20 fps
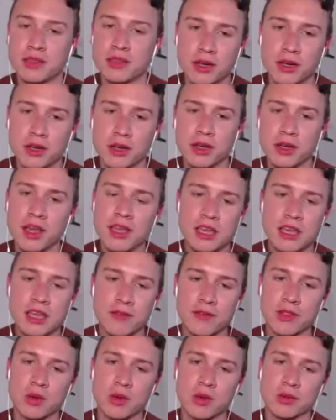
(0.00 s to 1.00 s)
record,
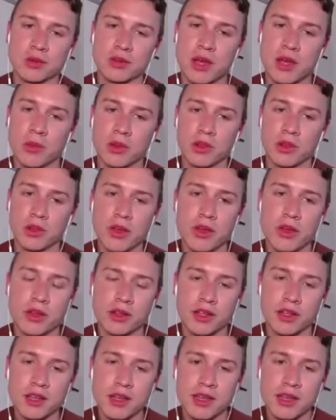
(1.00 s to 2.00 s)
even though it was an hour
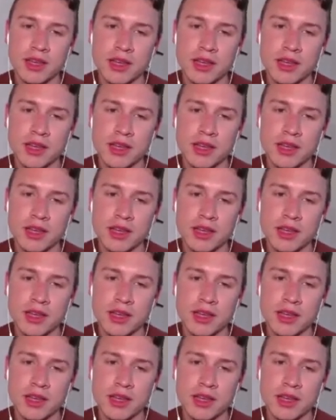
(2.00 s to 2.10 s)
long,